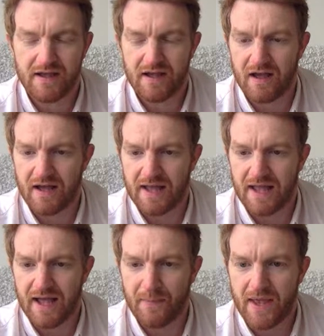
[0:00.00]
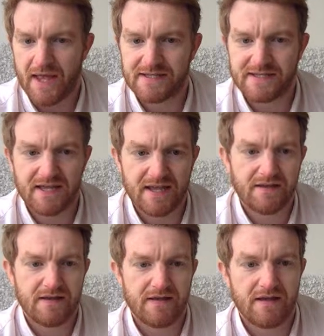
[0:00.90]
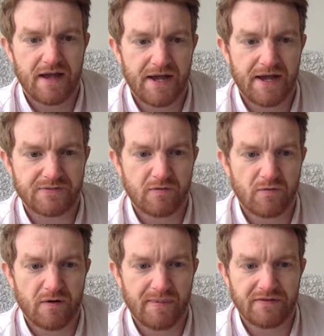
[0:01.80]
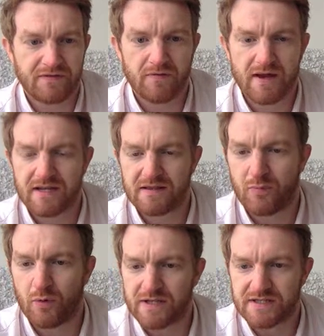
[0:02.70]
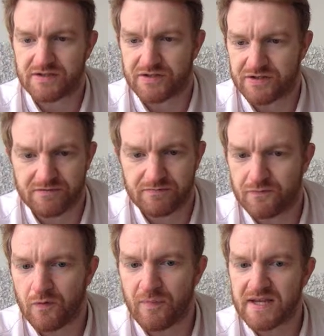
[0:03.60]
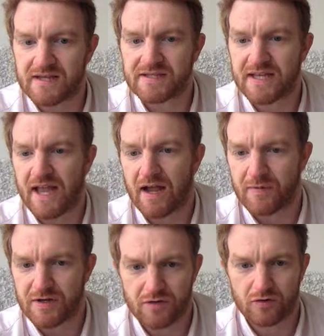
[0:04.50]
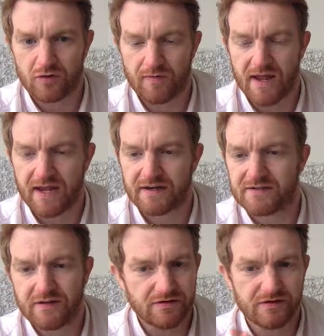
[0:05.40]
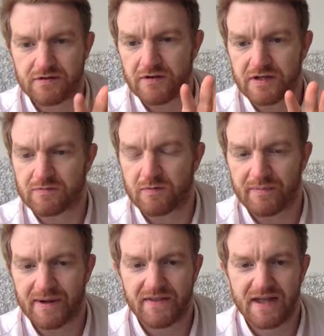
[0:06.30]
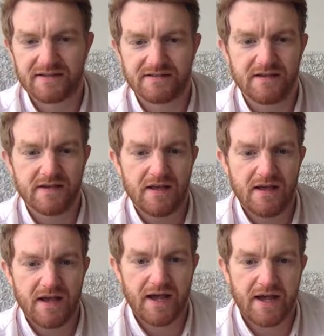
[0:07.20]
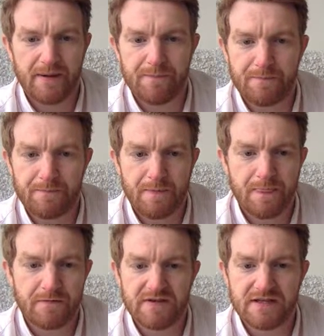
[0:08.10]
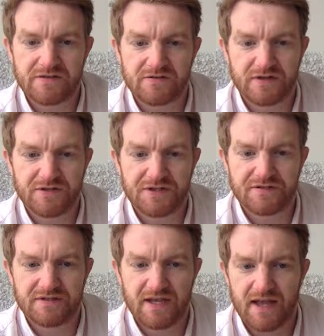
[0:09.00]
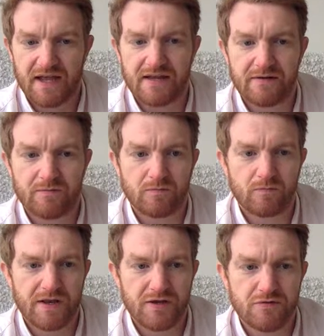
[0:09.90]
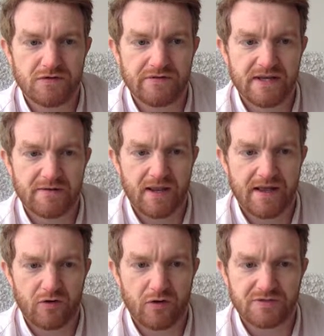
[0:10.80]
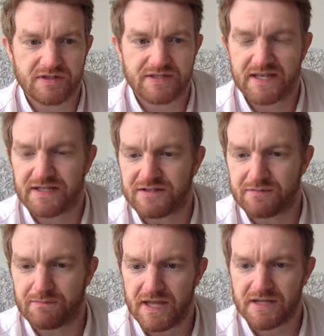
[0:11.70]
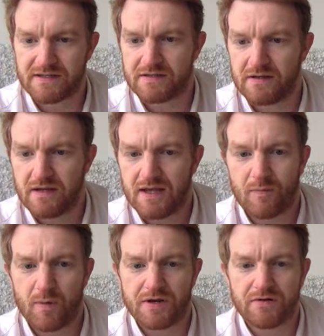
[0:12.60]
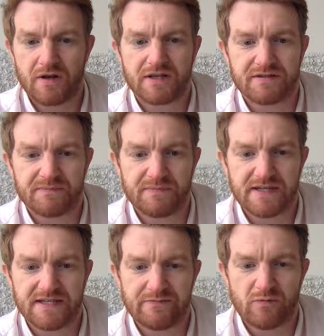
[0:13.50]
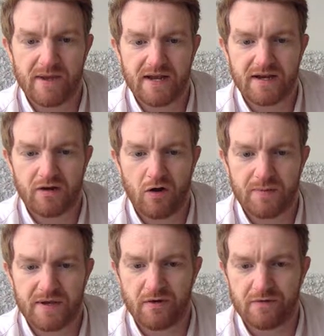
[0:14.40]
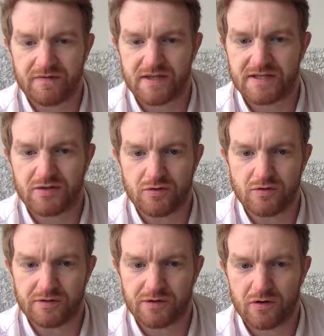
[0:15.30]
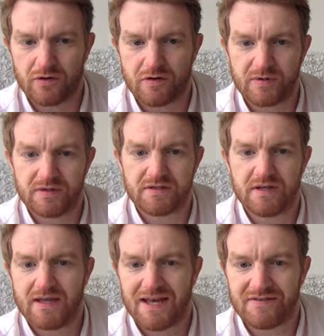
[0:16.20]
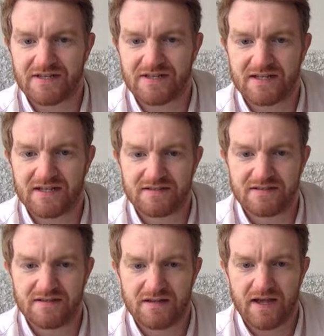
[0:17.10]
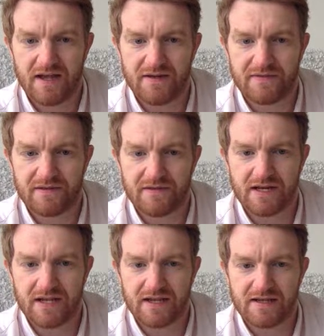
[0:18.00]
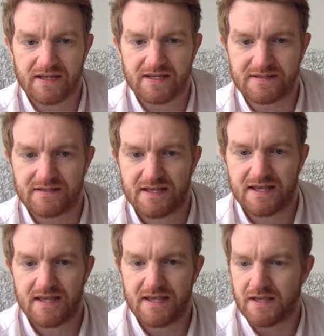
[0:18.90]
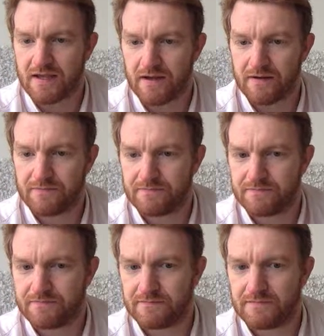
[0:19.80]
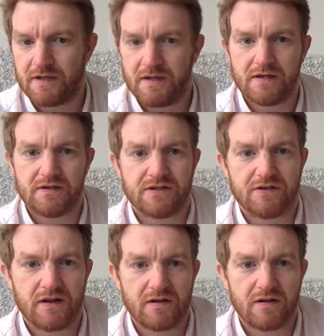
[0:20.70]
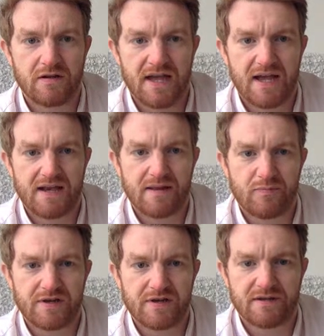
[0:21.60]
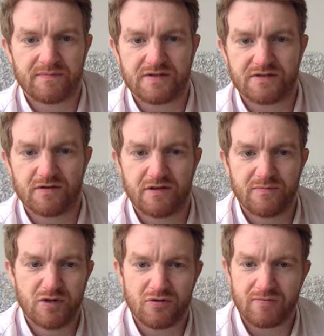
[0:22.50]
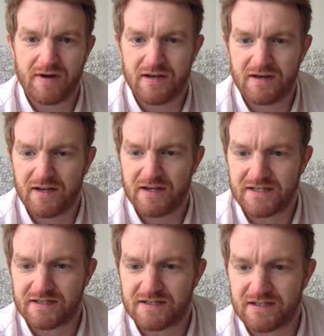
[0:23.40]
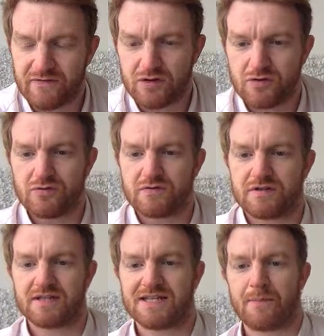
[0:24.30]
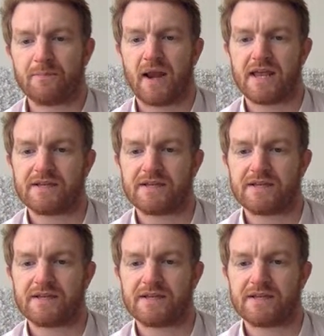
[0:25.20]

am editing it. Don't worry about the grading. The points is just for me to say how many you got correct, so you don't need to worry about that. You read the instructions, and when you do it, it will have an option to say submit, and when you click submit, it will make a copy of this Google document, and if it doesn't, the link is here. So you click on that and it brings up this document. You'll recognize it because I've used the template